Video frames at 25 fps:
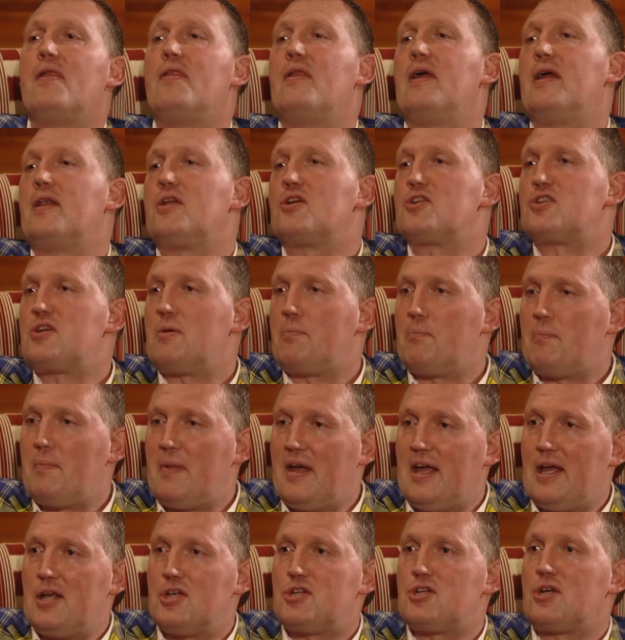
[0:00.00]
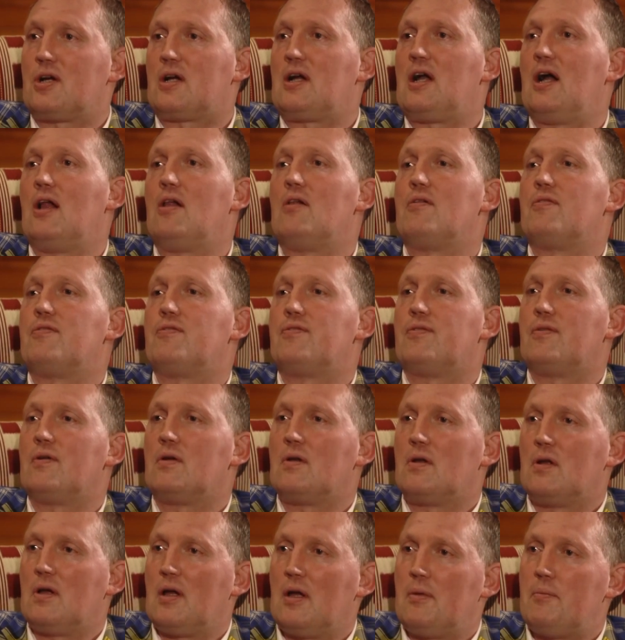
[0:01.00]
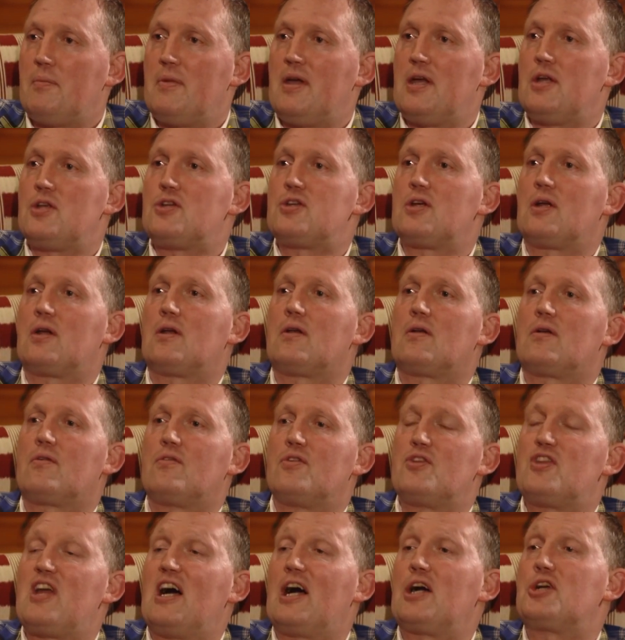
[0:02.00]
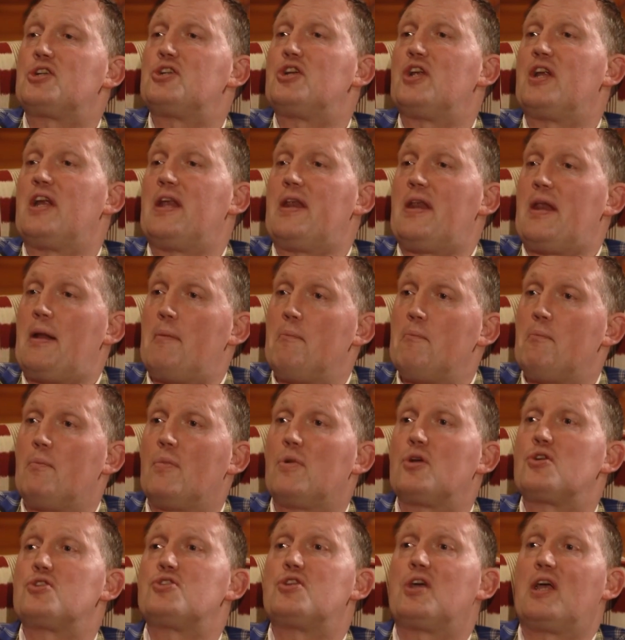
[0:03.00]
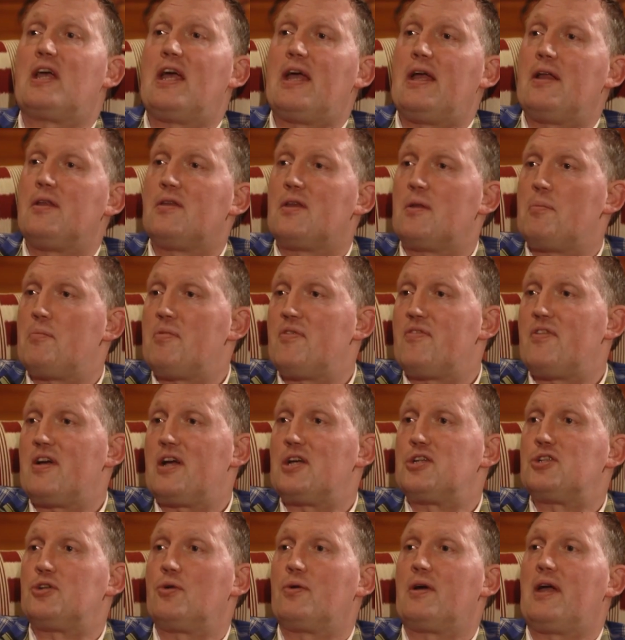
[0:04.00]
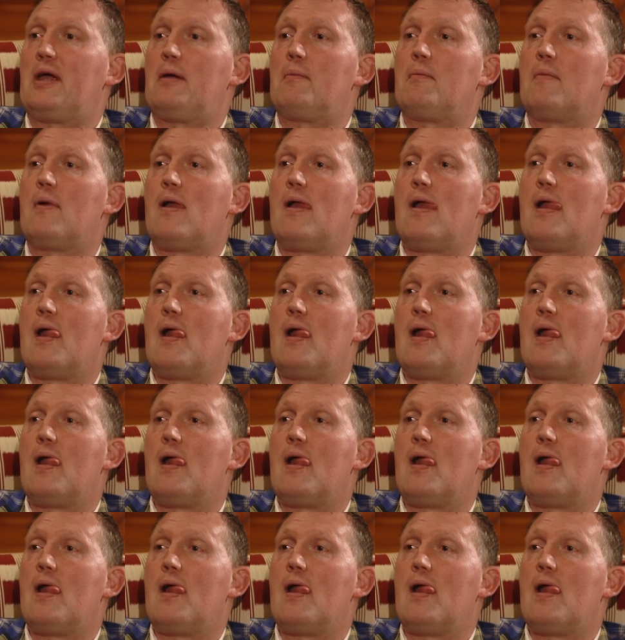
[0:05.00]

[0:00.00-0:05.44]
then there's a major gulf, a major reduction in numbers to get into the professional game.